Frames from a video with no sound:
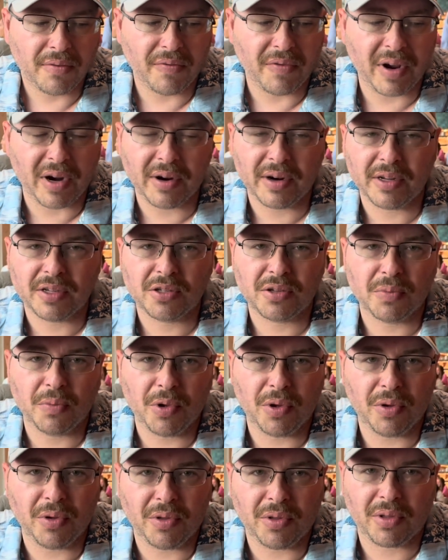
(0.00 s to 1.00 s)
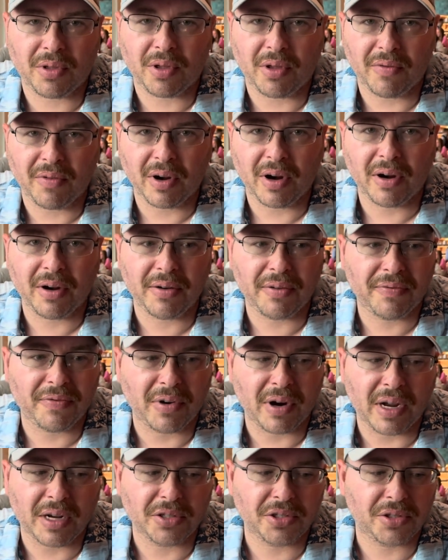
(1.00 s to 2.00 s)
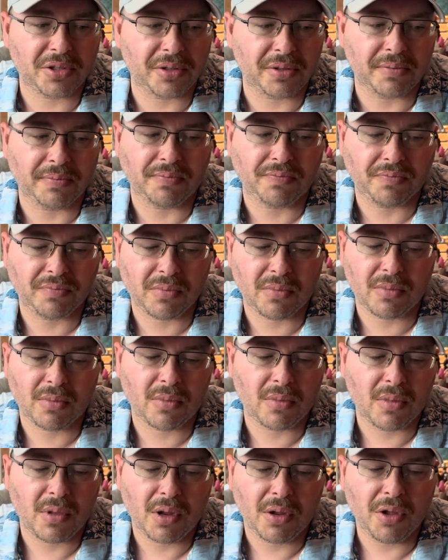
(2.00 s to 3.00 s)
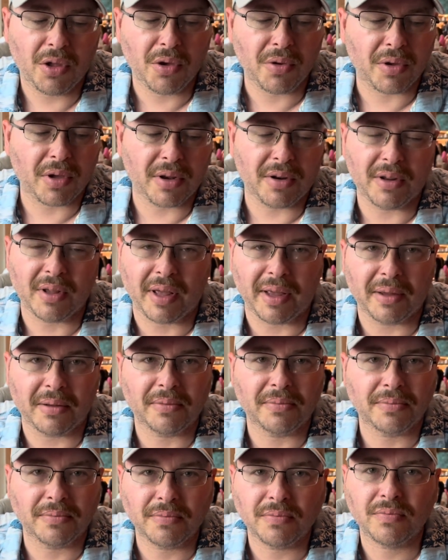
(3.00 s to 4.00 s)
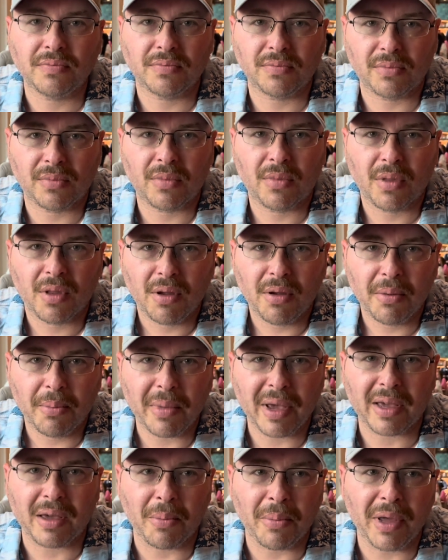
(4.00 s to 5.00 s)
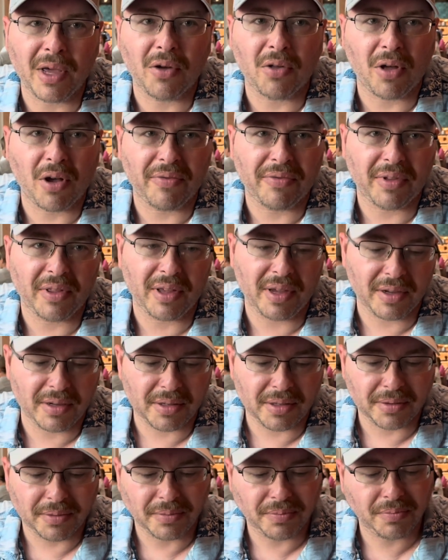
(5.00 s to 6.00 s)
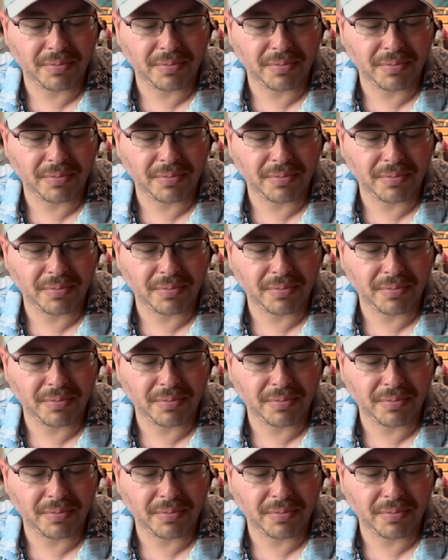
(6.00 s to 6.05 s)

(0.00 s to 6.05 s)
very smooth, very fresh. You could, like, make a meal off of these.